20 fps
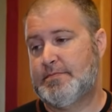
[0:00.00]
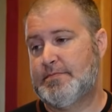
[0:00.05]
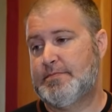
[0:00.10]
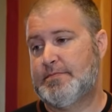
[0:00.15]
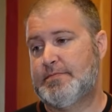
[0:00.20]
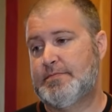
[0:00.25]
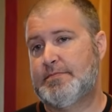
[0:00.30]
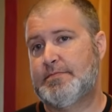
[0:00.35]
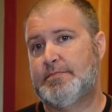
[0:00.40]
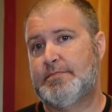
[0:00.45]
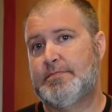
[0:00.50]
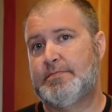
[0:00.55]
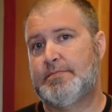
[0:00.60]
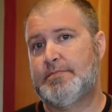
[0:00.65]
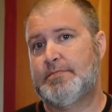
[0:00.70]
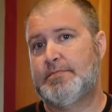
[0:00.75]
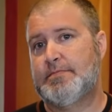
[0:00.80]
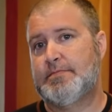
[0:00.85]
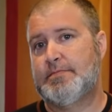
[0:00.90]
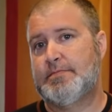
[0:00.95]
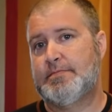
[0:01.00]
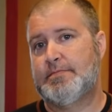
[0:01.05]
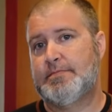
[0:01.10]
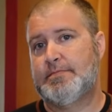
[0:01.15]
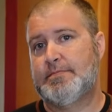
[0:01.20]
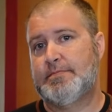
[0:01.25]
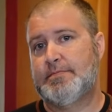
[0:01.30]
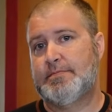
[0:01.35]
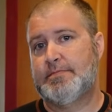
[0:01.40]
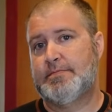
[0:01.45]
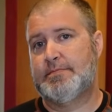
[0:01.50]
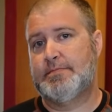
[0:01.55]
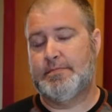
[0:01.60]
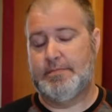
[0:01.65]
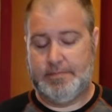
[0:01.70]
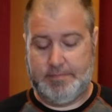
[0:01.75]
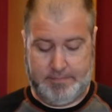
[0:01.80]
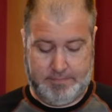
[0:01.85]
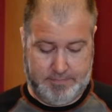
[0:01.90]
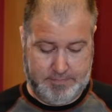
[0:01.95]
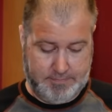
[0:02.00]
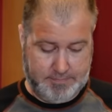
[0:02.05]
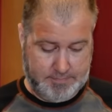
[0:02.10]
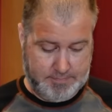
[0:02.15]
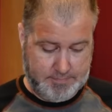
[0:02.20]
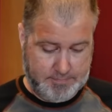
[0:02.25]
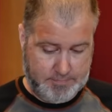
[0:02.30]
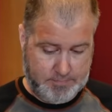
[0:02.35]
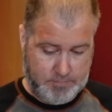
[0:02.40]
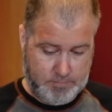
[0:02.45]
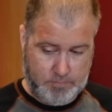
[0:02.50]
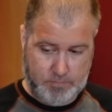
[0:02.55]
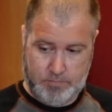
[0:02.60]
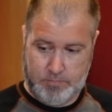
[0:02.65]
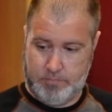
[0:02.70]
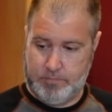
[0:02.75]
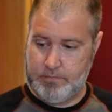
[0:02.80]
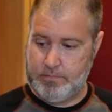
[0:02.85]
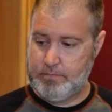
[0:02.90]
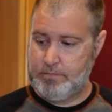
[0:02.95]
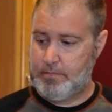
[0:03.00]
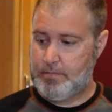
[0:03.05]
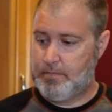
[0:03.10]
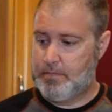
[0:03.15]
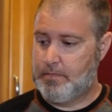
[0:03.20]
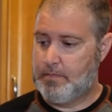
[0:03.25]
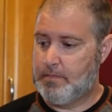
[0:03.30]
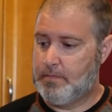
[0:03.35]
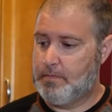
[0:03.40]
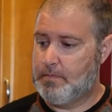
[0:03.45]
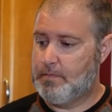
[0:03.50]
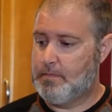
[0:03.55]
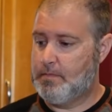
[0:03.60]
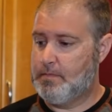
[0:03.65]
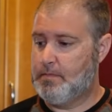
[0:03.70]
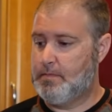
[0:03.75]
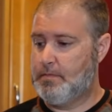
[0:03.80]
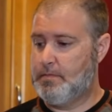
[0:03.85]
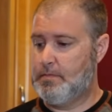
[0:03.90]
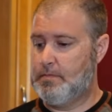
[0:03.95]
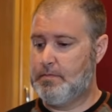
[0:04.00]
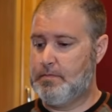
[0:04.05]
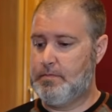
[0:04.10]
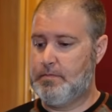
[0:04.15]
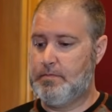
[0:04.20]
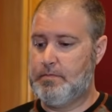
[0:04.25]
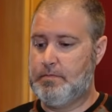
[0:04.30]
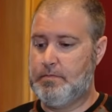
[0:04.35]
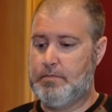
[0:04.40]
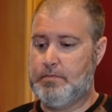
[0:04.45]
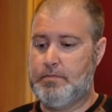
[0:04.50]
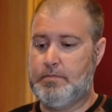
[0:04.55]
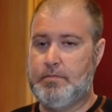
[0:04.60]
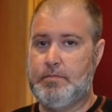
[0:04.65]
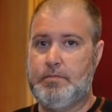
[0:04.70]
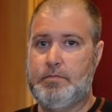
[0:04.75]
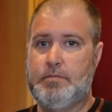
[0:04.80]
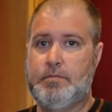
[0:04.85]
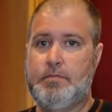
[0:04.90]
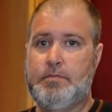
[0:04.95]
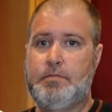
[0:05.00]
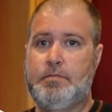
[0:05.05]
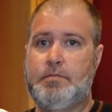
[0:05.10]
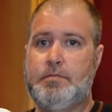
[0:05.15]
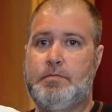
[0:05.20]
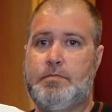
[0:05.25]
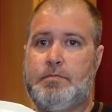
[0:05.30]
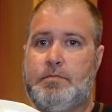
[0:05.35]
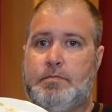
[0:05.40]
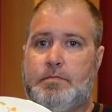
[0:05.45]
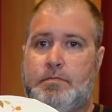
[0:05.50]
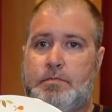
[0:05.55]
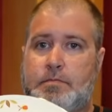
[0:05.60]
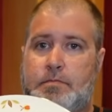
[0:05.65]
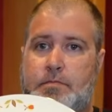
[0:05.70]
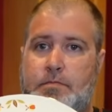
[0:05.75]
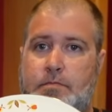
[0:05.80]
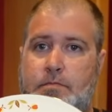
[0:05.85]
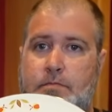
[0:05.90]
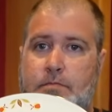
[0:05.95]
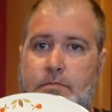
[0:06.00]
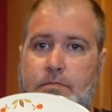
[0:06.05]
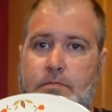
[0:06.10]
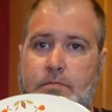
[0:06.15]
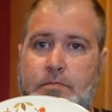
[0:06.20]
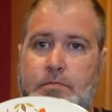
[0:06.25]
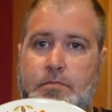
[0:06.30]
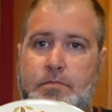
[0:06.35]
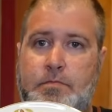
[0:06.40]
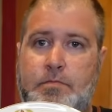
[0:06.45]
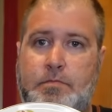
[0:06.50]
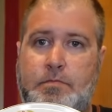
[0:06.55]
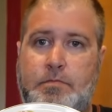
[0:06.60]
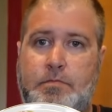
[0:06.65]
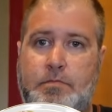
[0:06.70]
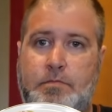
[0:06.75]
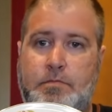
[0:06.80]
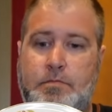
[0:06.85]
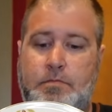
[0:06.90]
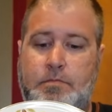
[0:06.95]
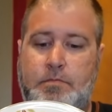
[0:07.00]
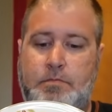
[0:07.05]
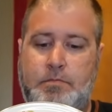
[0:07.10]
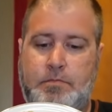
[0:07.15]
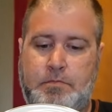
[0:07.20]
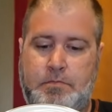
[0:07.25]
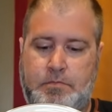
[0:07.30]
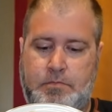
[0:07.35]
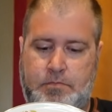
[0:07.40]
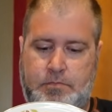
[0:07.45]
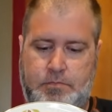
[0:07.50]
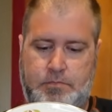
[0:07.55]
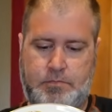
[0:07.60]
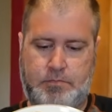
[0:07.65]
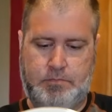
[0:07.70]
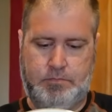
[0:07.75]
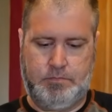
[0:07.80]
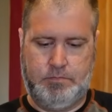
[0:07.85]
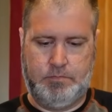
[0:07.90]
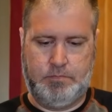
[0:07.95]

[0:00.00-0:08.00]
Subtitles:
This person isn't speaking.